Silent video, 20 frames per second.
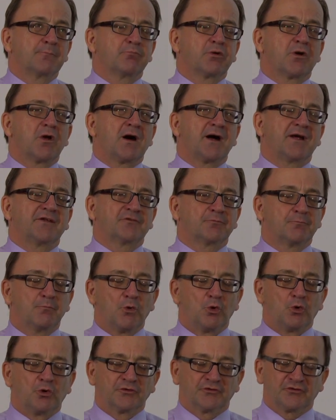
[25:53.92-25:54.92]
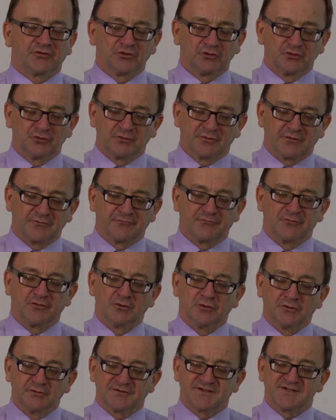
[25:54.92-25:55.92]
applies more to the
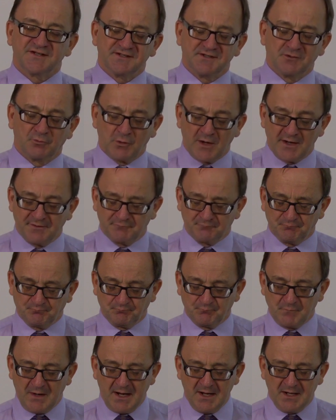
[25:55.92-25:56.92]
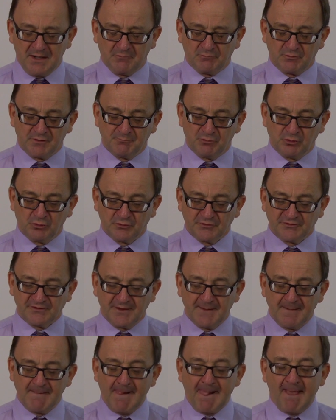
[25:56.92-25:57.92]
full Tier one uh,
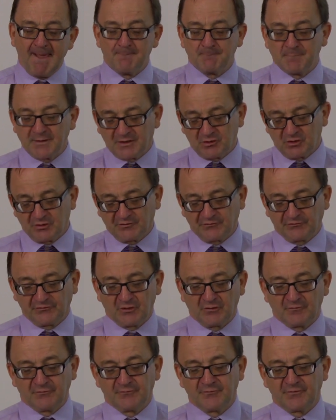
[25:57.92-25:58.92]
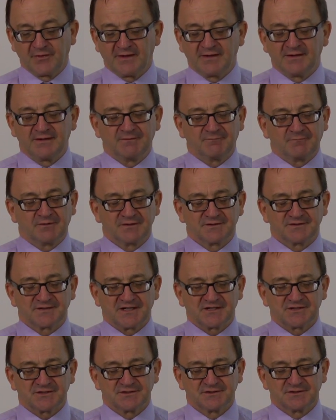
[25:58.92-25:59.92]
reporter because of the
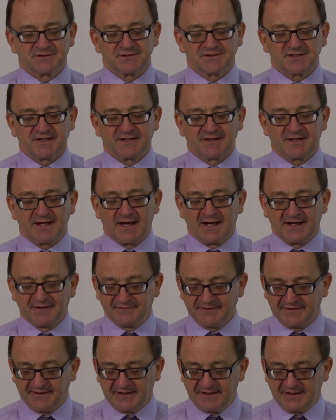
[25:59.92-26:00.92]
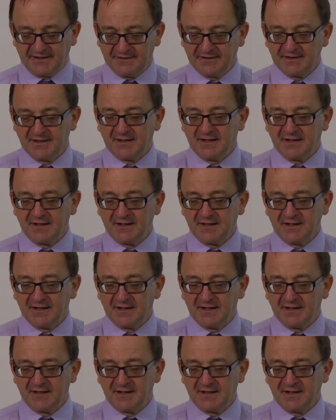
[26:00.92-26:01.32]
concessions in R D R